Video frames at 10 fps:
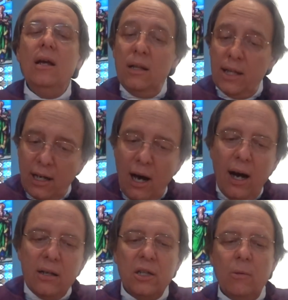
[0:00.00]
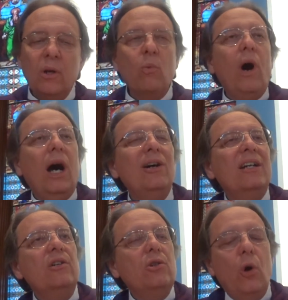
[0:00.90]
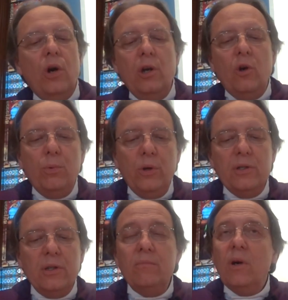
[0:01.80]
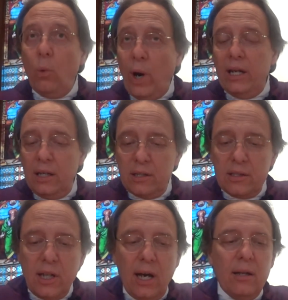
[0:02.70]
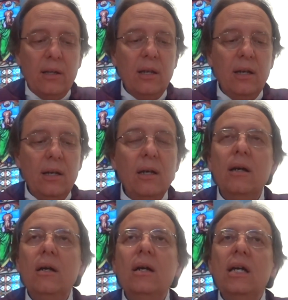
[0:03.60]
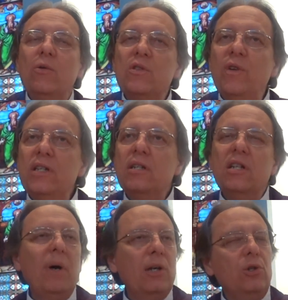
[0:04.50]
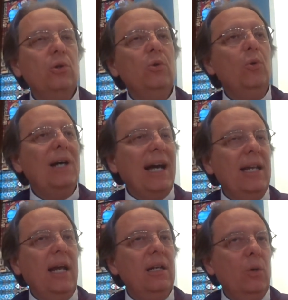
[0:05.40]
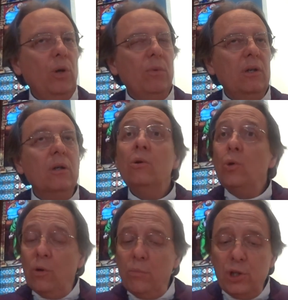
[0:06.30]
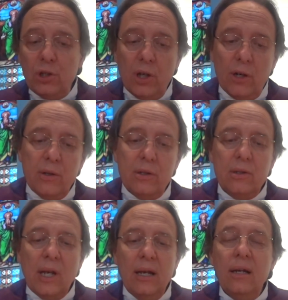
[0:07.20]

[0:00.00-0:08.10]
They caught him, and while in a Tokyo prison awaiting his death, he was visited by two Canadian women who were missionaries.